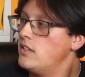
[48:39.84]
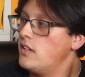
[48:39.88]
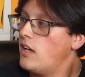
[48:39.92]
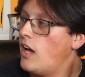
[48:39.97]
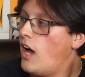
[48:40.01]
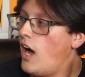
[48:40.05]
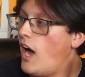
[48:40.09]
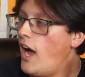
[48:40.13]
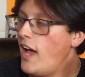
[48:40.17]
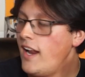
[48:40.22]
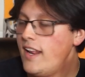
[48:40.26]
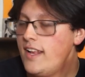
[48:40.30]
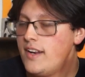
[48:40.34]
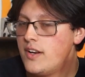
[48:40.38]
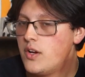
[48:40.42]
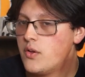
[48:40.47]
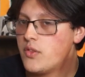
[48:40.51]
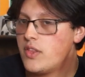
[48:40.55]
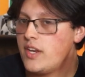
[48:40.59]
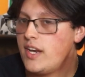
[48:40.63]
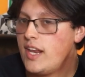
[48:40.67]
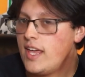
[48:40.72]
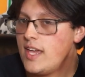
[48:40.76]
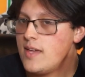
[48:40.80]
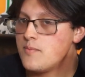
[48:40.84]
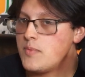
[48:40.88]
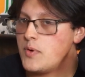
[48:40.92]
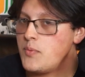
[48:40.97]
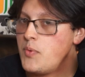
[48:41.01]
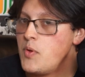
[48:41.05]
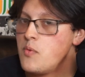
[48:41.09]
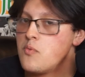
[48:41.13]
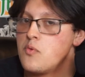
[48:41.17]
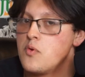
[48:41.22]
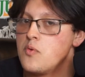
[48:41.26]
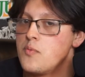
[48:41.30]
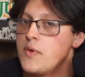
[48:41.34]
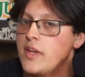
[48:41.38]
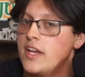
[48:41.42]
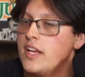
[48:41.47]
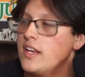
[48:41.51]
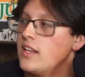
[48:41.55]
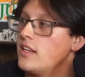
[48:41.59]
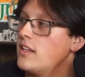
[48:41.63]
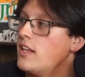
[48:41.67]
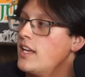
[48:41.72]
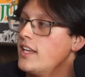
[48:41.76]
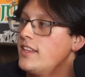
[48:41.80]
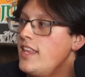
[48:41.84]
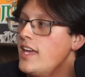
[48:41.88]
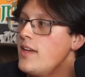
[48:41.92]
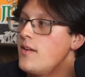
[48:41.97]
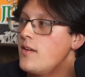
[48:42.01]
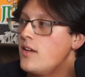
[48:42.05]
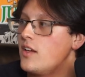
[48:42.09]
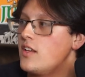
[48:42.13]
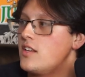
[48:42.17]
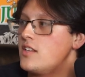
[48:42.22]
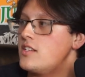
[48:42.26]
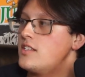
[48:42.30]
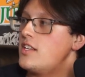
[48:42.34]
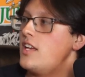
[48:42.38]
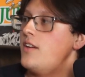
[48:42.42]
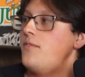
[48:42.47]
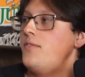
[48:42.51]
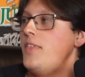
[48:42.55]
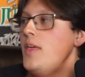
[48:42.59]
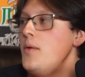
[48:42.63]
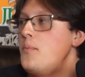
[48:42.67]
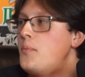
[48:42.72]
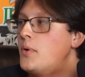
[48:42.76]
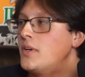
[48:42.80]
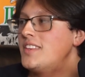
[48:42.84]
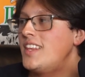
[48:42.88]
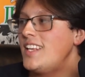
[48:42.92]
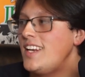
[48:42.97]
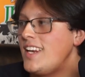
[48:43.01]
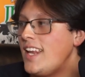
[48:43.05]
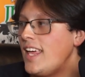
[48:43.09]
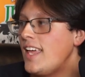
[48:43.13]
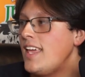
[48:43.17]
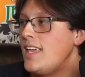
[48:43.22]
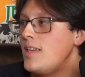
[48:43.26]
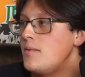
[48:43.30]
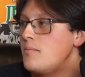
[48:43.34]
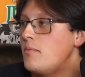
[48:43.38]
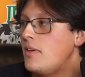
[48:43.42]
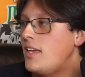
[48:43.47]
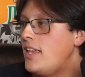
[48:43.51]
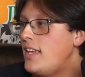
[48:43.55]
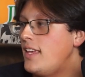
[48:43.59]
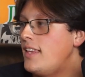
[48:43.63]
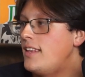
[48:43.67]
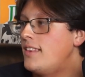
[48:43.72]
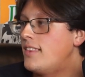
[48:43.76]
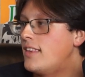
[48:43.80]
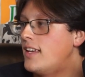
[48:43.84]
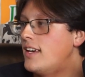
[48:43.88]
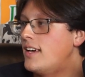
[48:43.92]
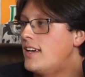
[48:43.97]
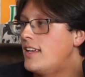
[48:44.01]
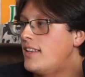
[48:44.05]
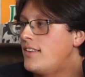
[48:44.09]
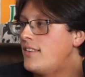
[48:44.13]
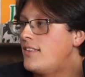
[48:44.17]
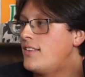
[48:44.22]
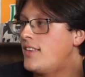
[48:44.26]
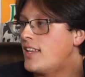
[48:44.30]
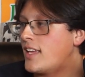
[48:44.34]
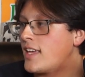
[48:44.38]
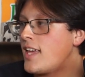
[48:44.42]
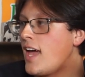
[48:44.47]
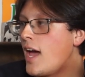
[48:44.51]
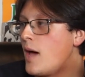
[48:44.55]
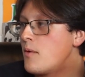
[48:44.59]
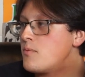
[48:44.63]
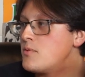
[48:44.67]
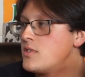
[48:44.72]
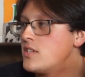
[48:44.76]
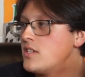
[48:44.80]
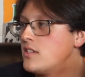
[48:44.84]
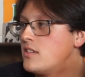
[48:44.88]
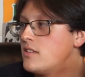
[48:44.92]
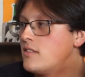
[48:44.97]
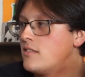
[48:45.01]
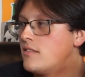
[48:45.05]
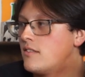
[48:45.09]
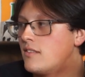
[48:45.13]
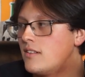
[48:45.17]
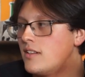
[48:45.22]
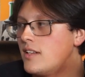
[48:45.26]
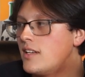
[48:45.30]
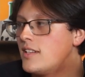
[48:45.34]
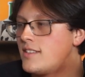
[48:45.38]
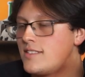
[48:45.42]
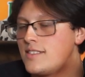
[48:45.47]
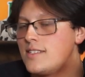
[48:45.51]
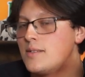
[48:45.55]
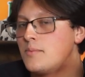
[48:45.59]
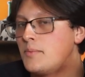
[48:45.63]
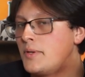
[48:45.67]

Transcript: I didn't know the name, but people were making it like if they put the name in the caption, it's somebody